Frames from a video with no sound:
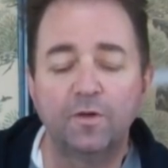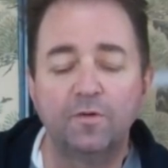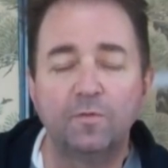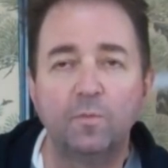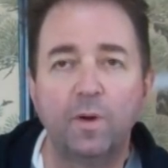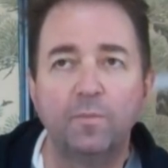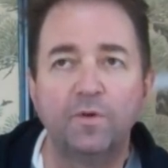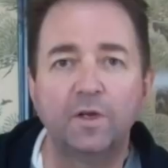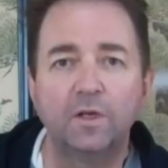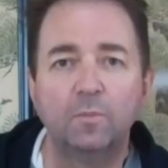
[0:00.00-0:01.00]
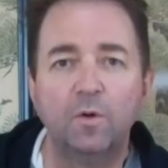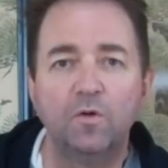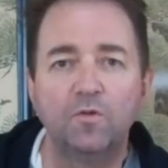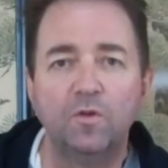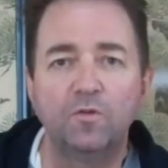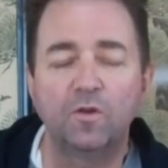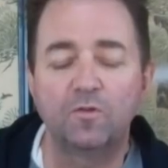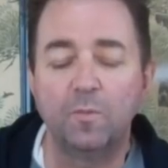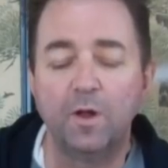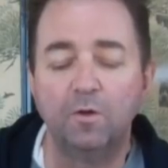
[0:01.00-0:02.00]
There's one particular person who's got
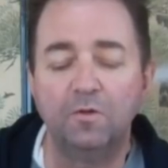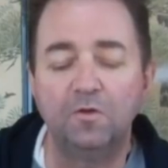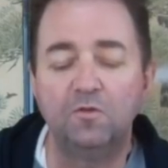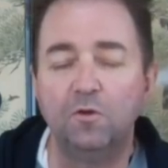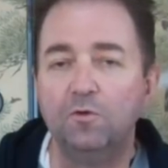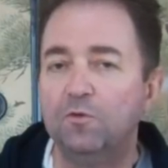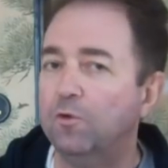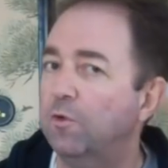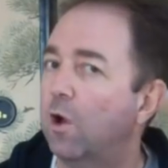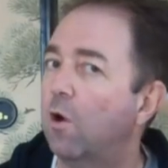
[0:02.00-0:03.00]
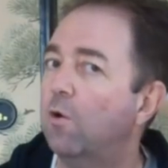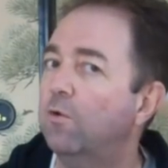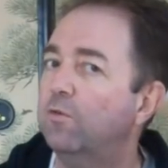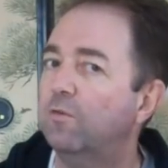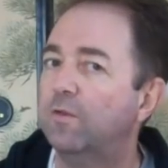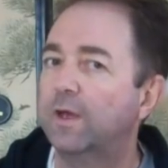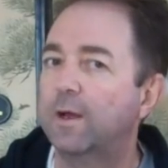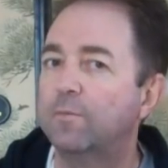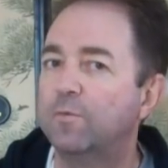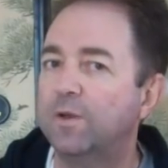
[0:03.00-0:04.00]
some health issues who knows if they
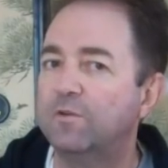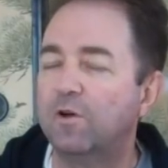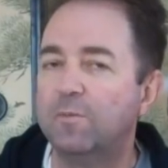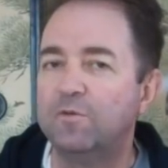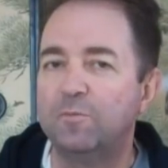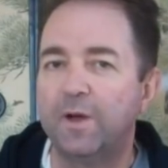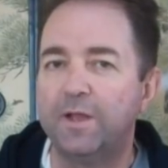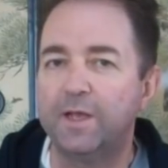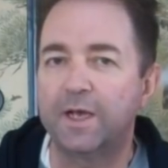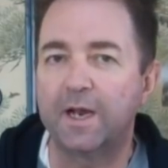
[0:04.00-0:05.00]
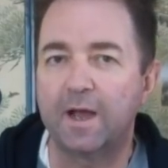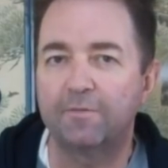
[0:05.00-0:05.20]
come spend time in Japan they're going to